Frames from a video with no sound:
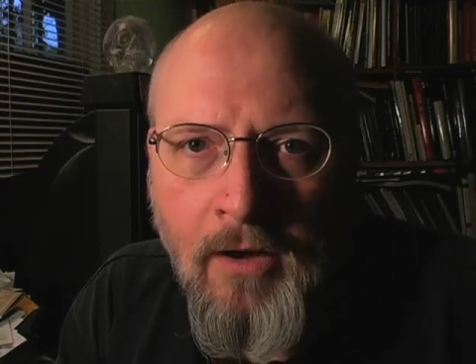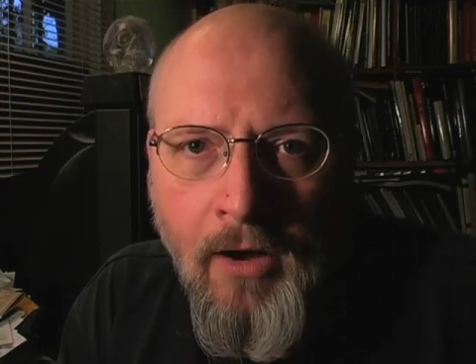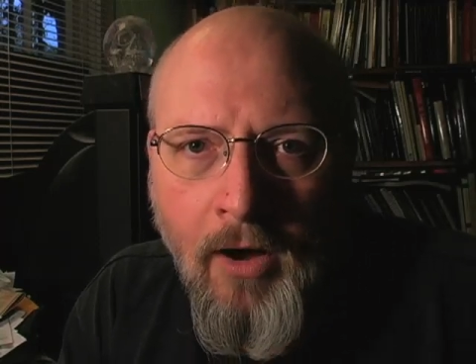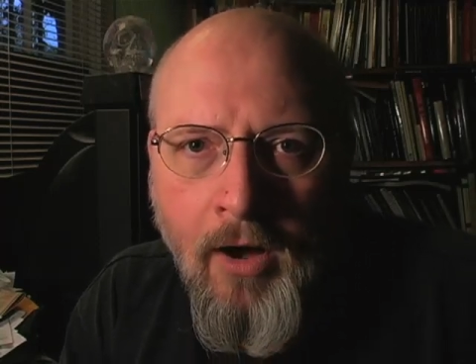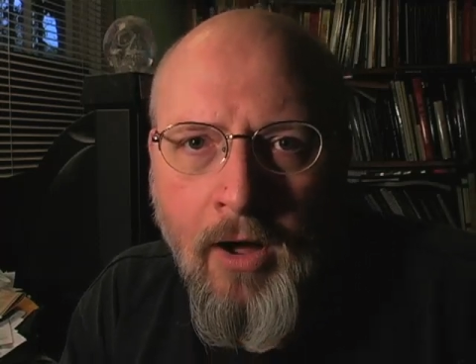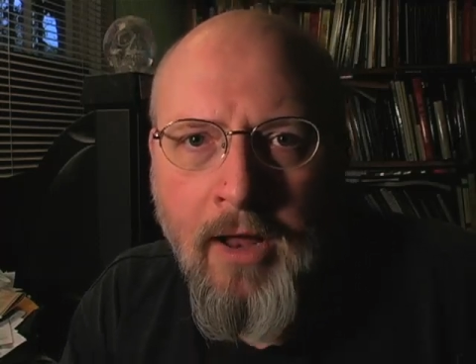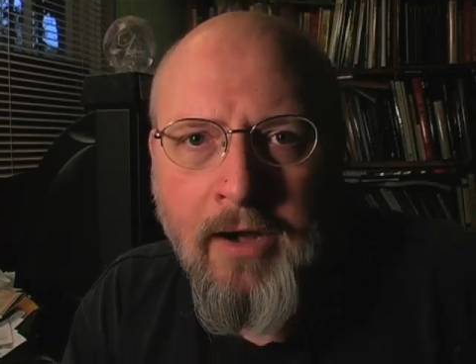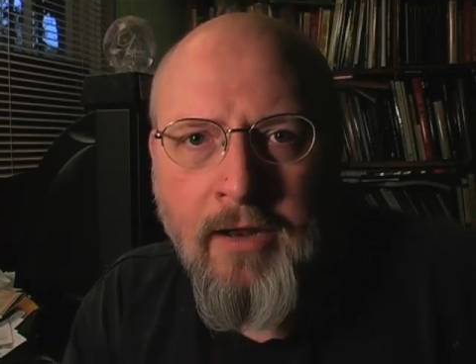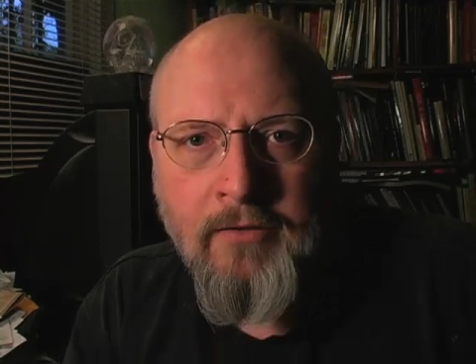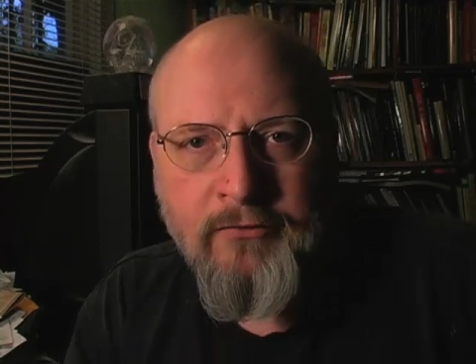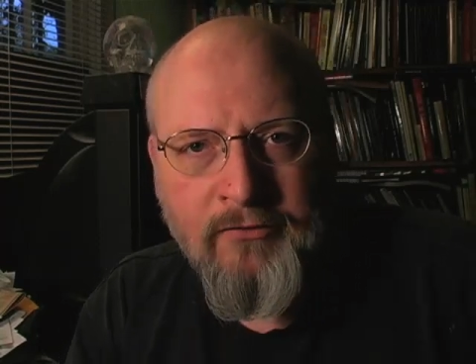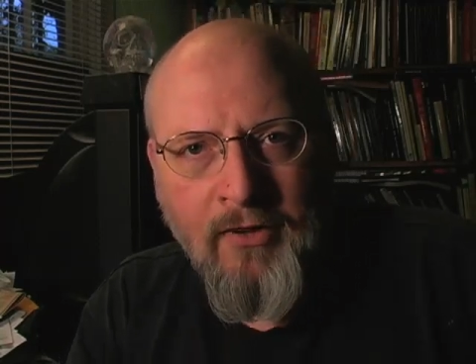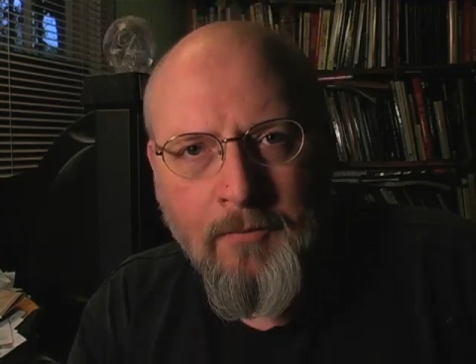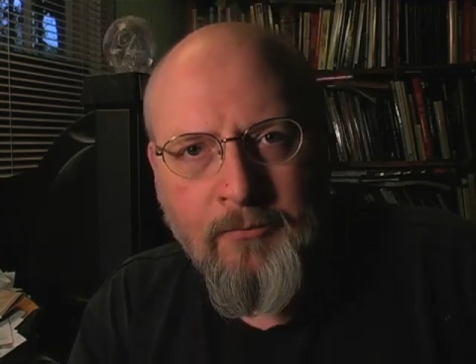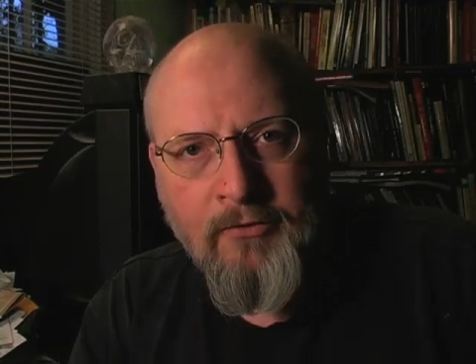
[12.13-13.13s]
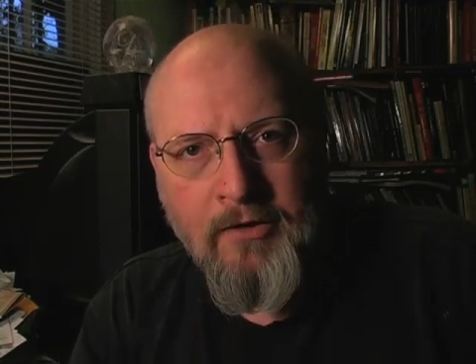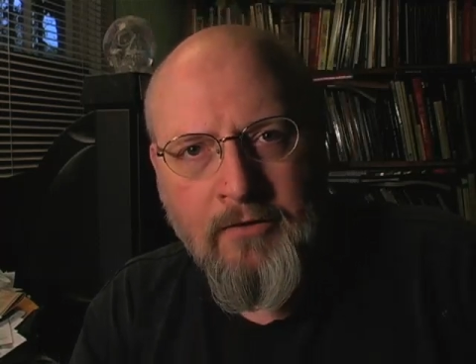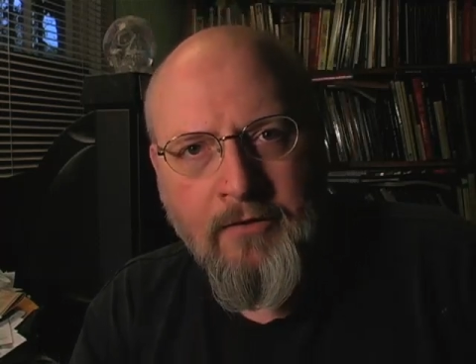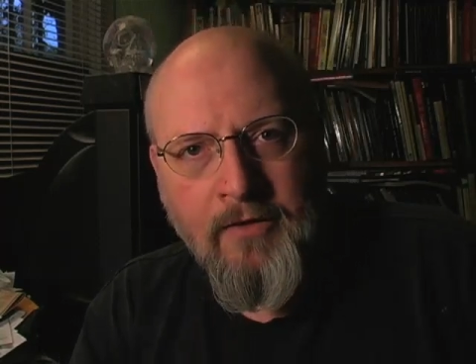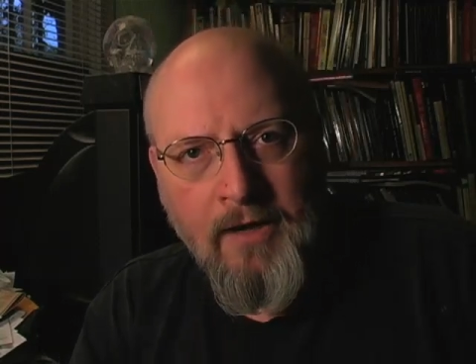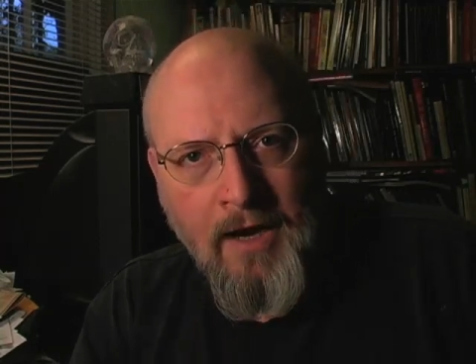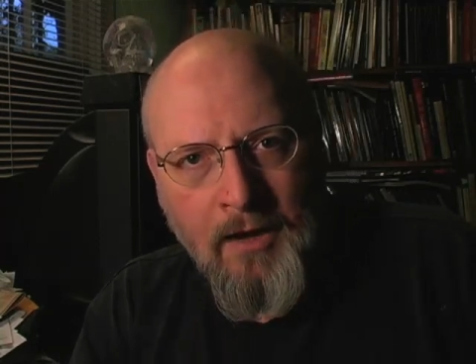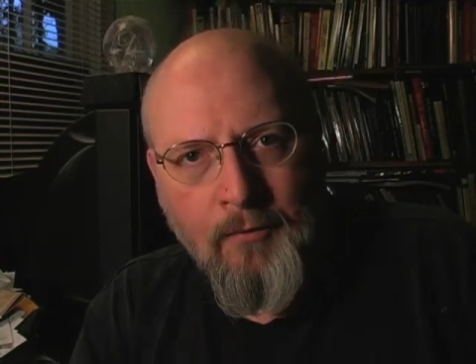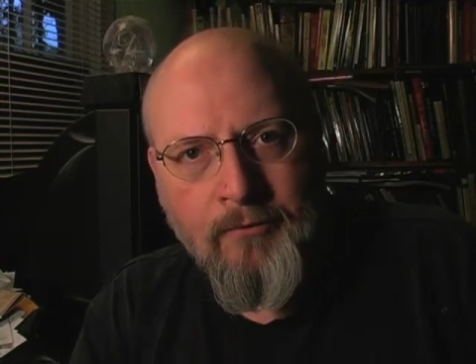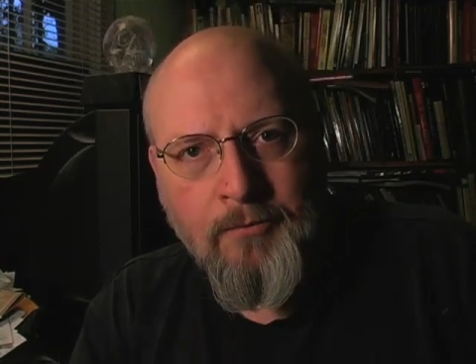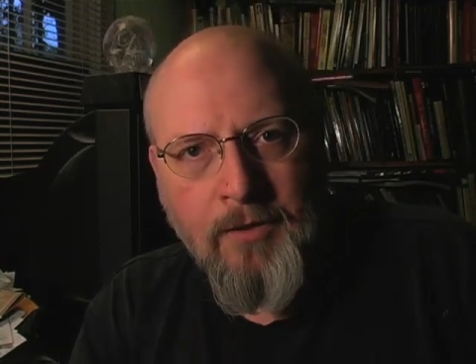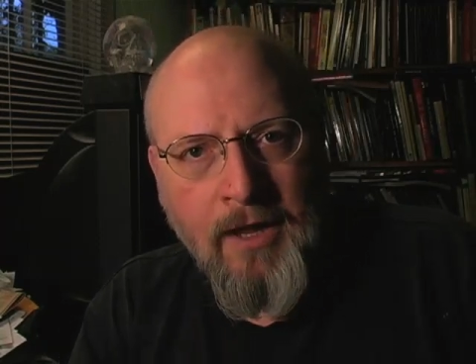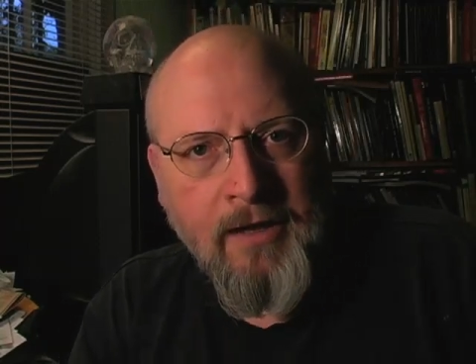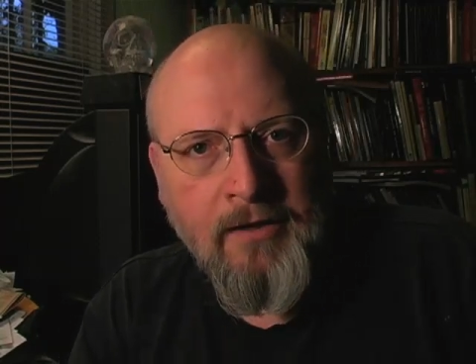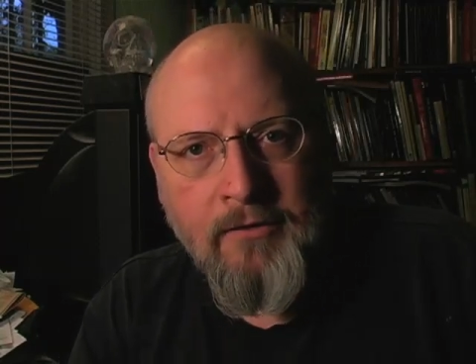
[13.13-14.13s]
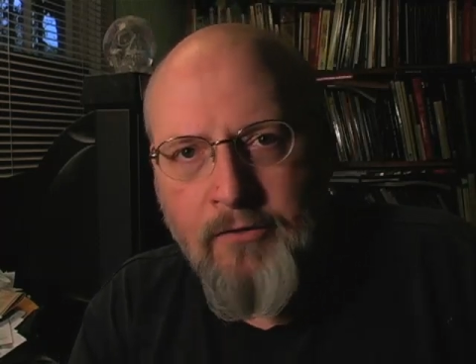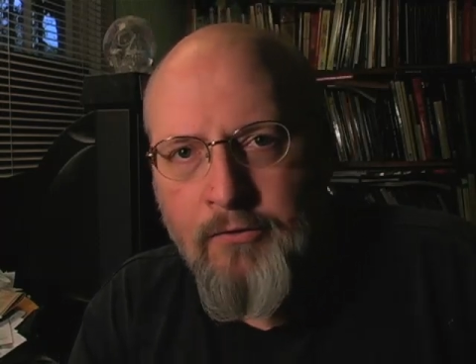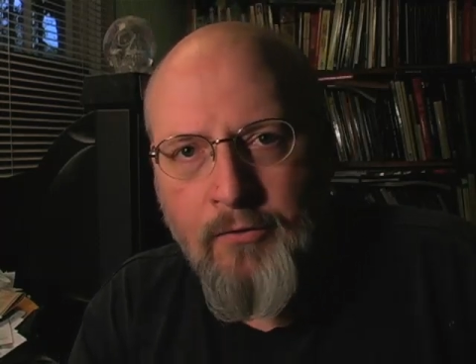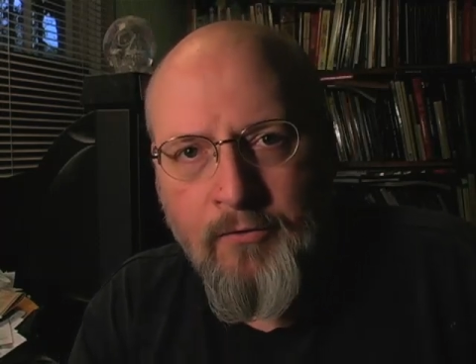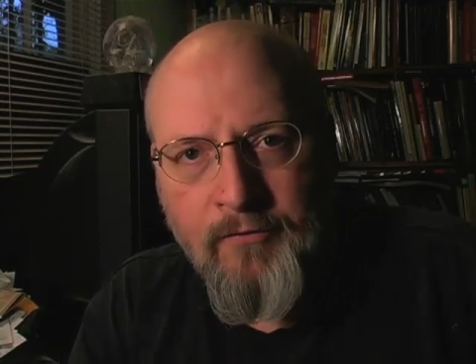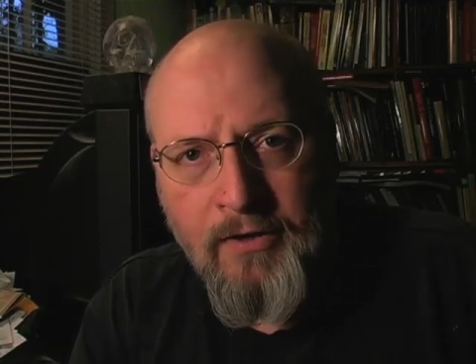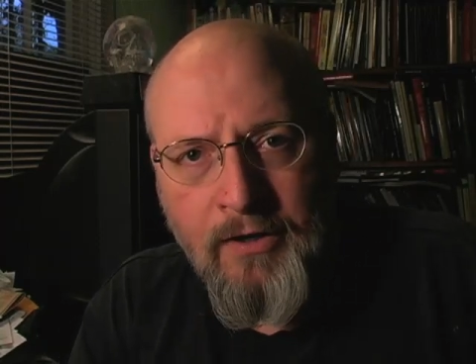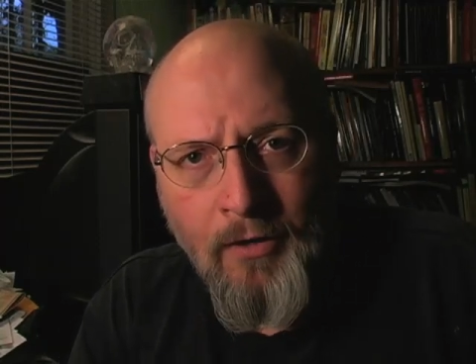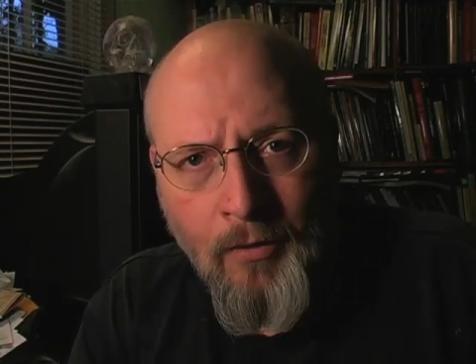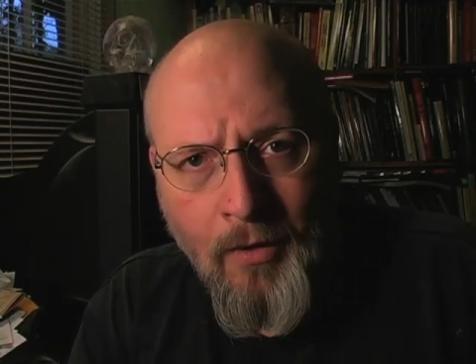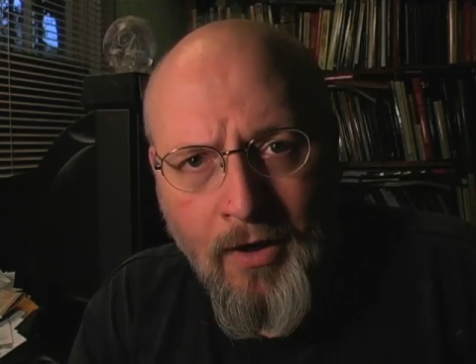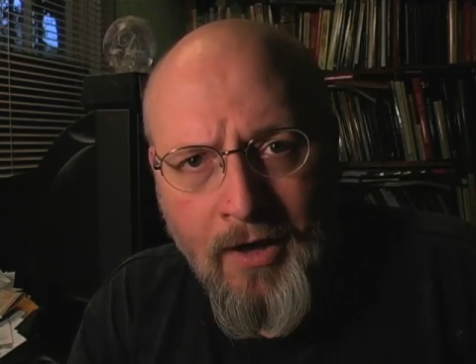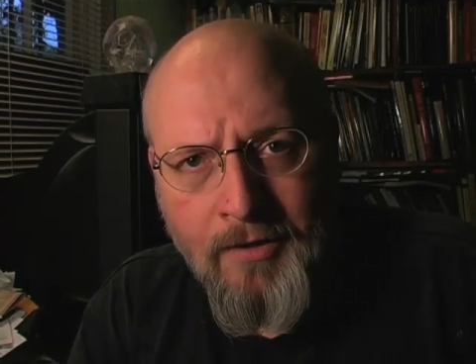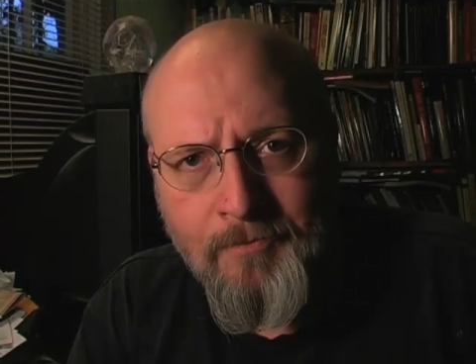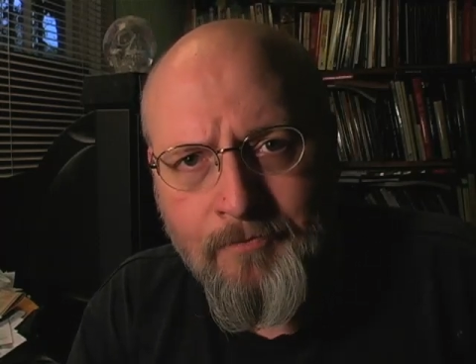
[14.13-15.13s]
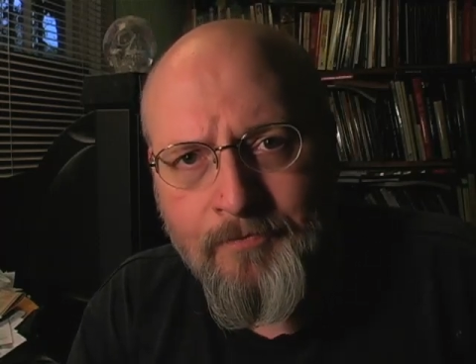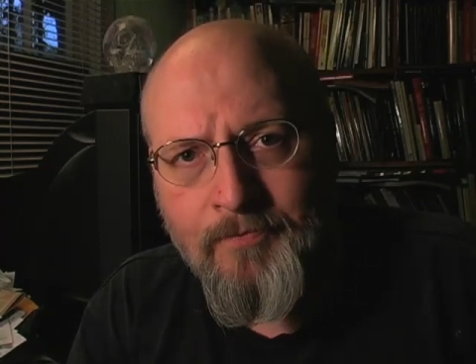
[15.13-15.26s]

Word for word: on a subject that I was planning to do a video on,